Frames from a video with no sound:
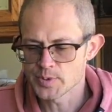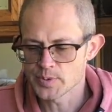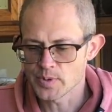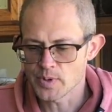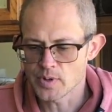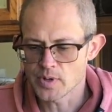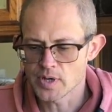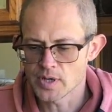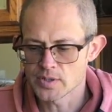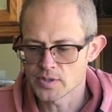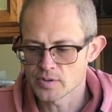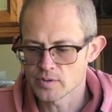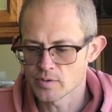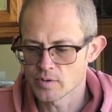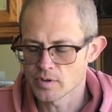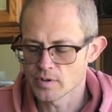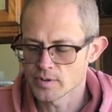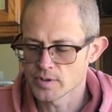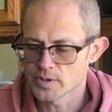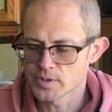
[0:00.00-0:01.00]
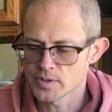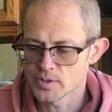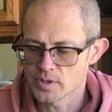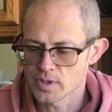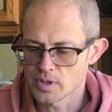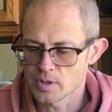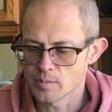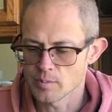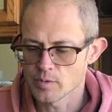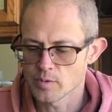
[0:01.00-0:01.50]
with all kinds of growers
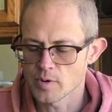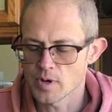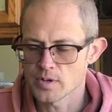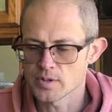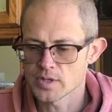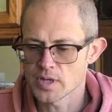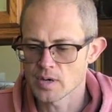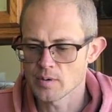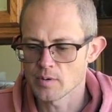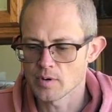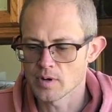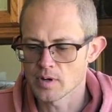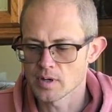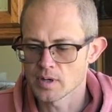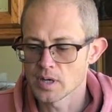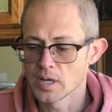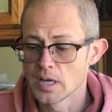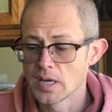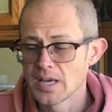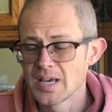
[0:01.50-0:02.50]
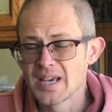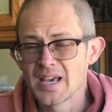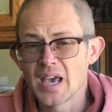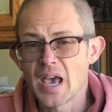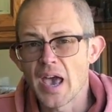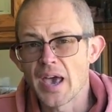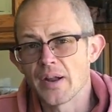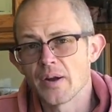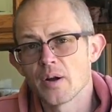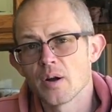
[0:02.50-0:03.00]
throughout Taiwan,
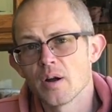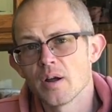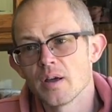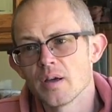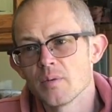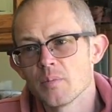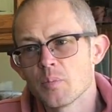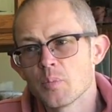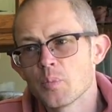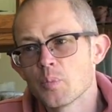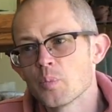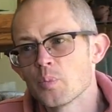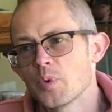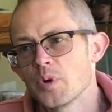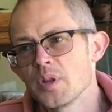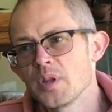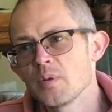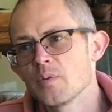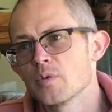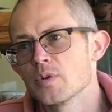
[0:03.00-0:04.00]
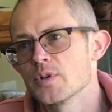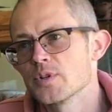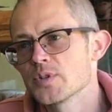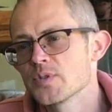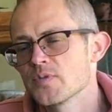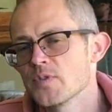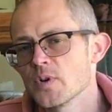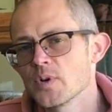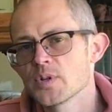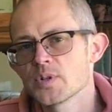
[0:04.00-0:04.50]
and really we're just
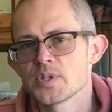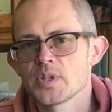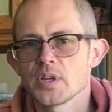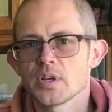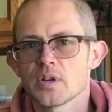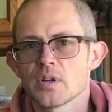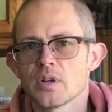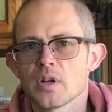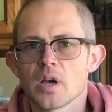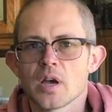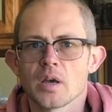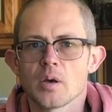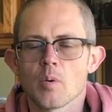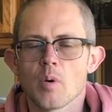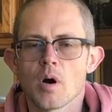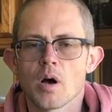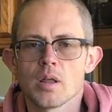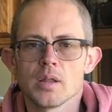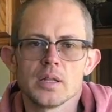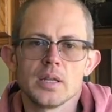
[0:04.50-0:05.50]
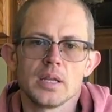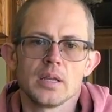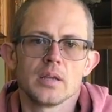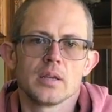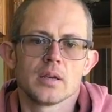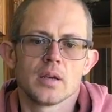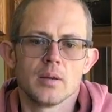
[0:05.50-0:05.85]
focusing on high quality.